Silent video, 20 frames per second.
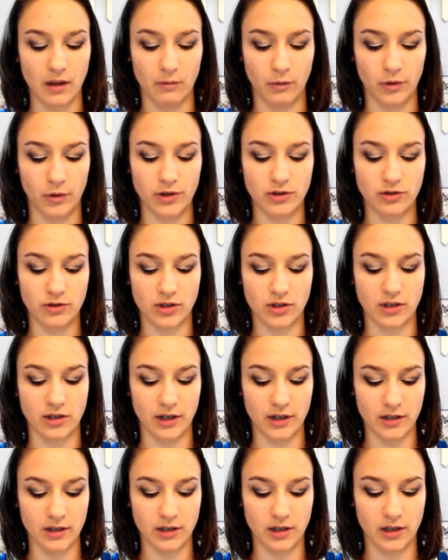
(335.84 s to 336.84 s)
I'm going to
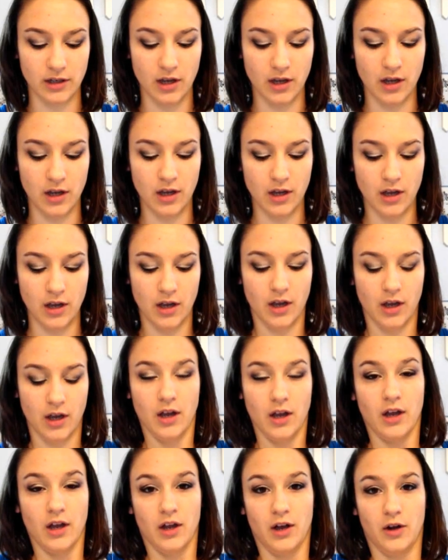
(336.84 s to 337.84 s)
start
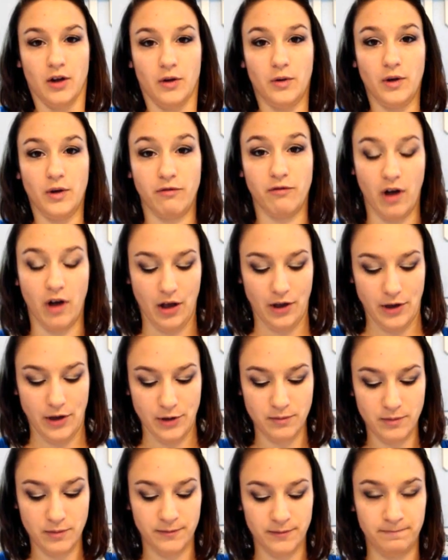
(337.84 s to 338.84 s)
with
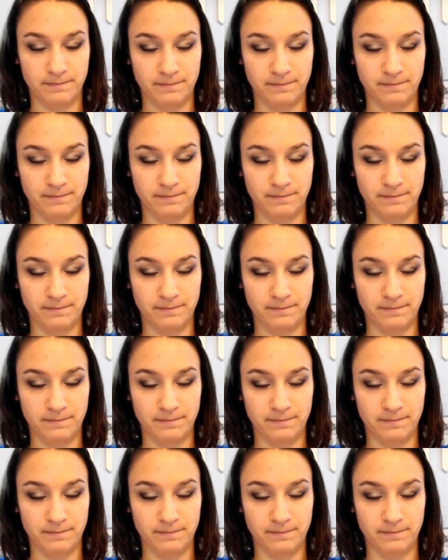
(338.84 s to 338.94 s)
volume.